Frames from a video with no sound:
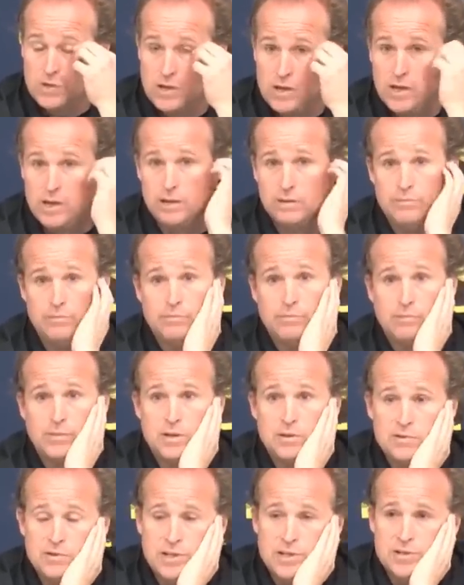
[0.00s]
Yeah,
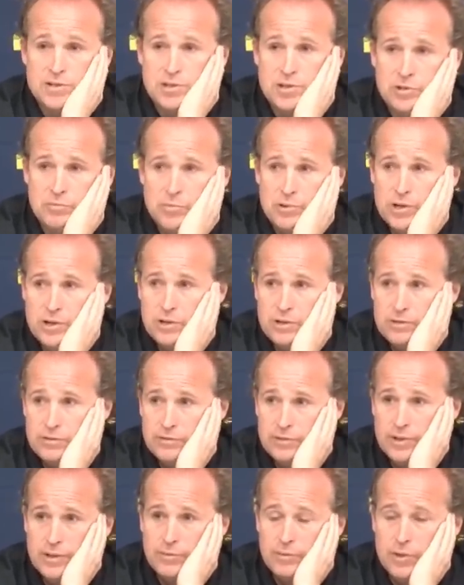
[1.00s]
he's a good player.
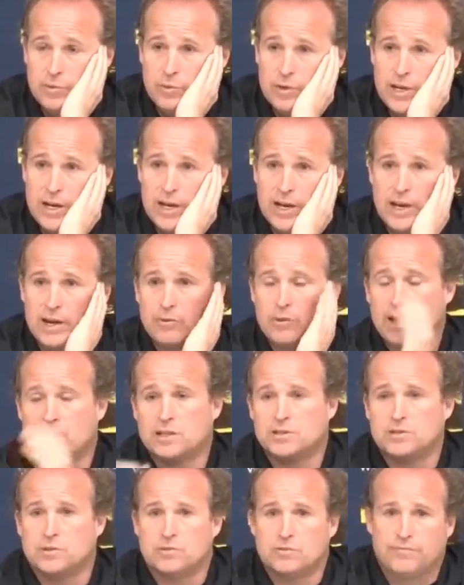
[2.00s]
I mean, we
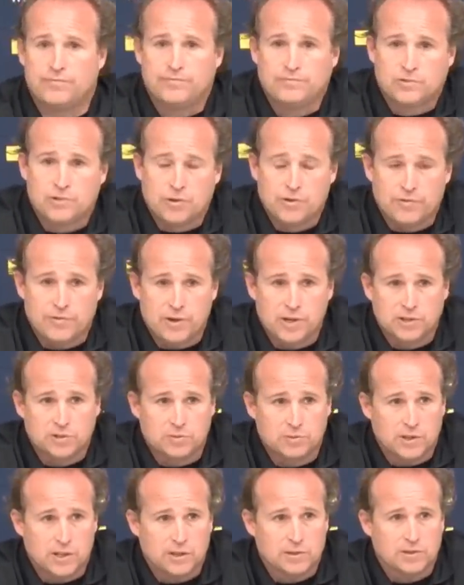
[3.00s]
had two true
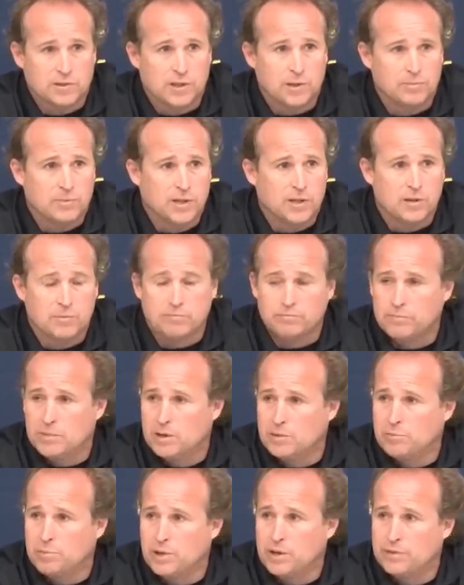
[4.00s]
freshmen that stepped in
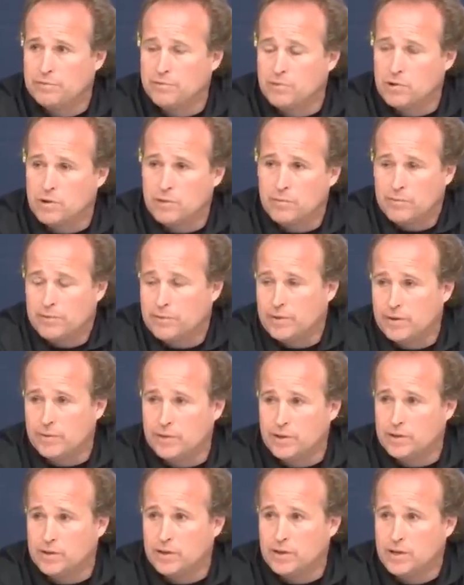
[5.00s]
and played for him. I
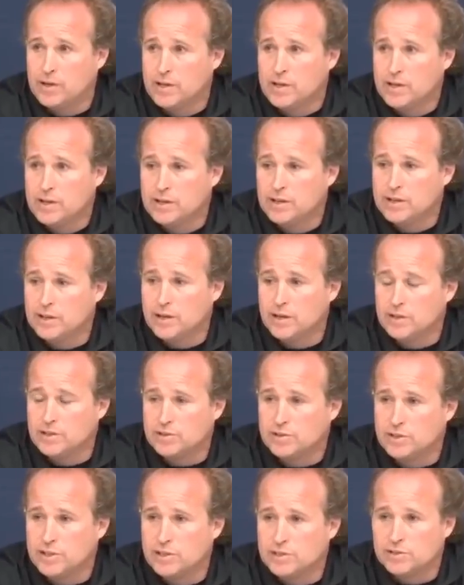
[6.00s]
mean, you know,
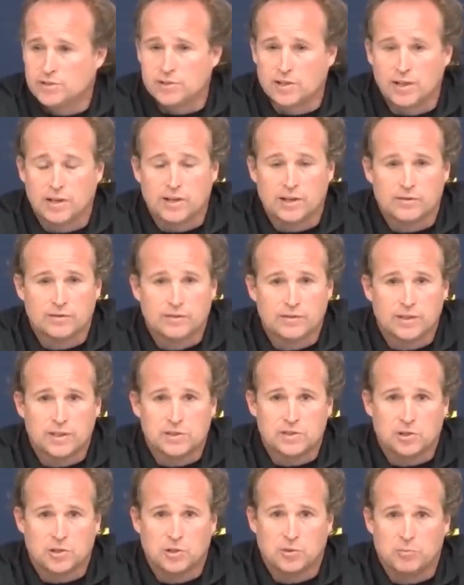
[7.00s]
he's a
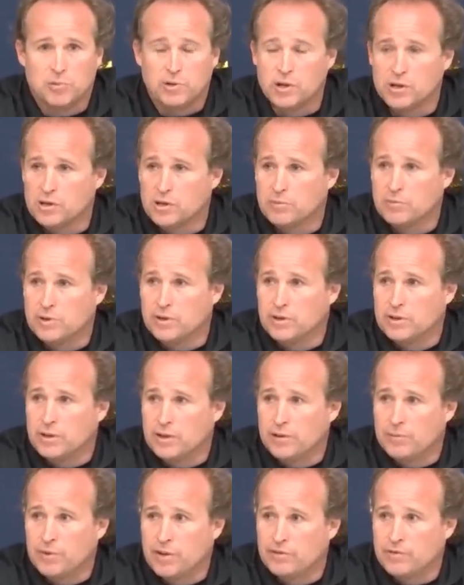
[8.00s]
good player, but
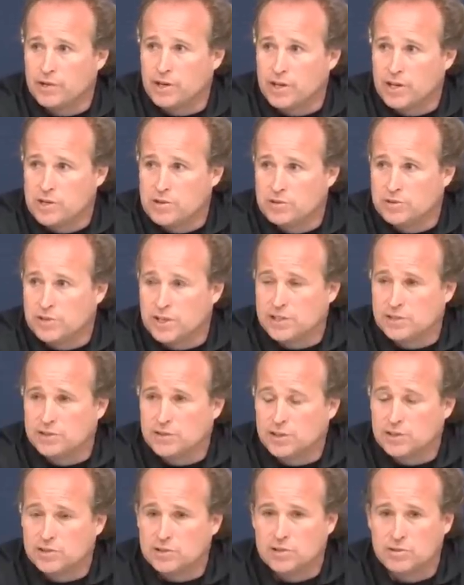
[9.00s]
I'm never going to use that as
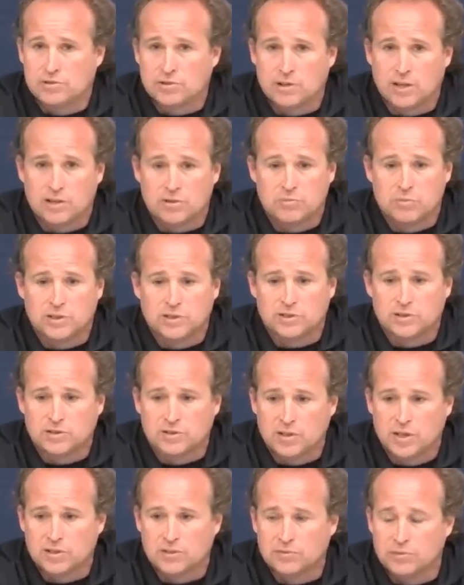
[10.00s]
an excuse not to be
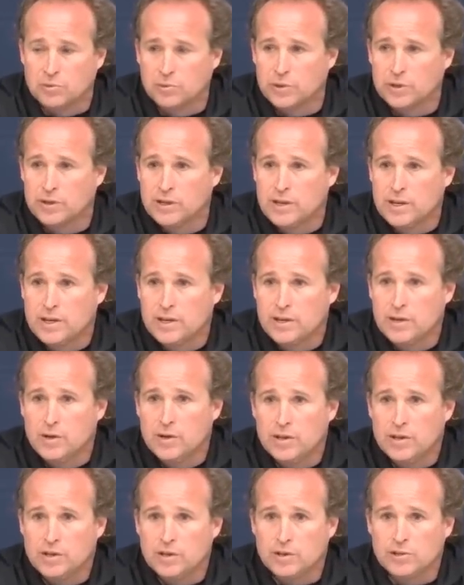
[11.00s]
successful.
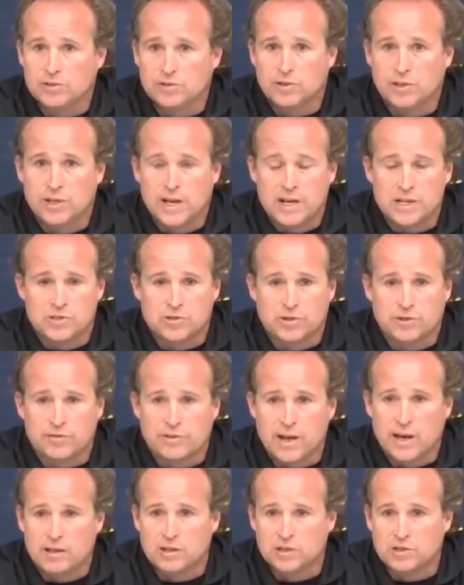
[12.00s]
It's the nature
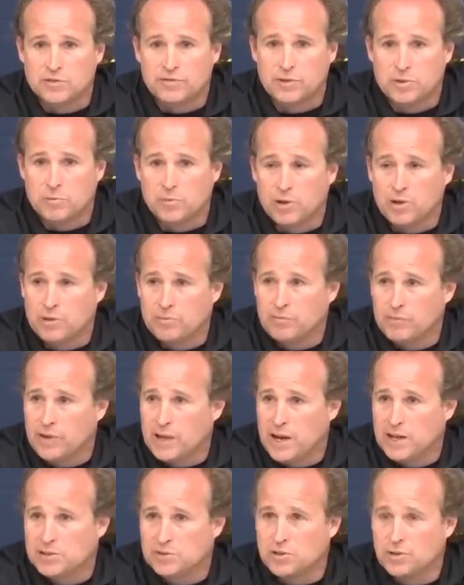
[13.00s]
of college football.
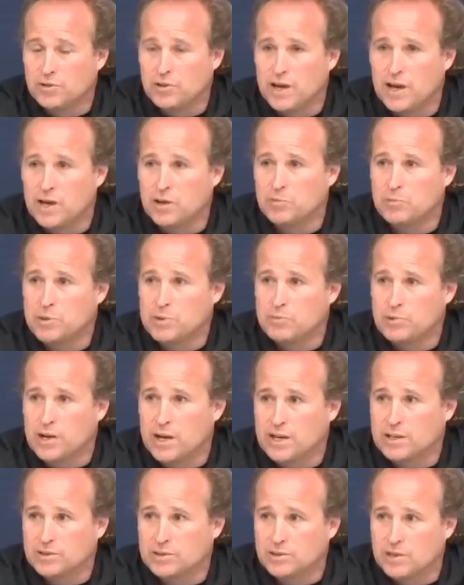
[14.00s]
Guys go down, people
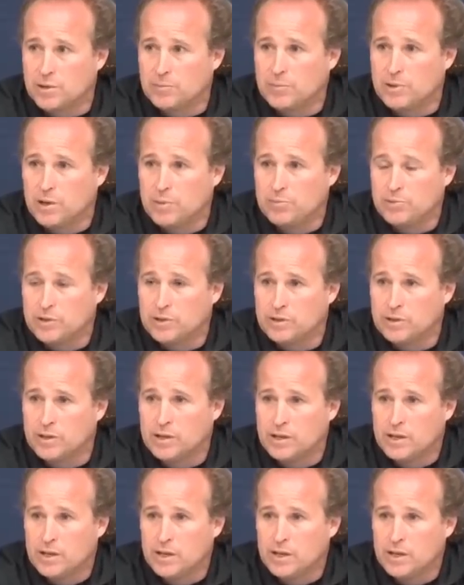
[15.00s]
got to step up, and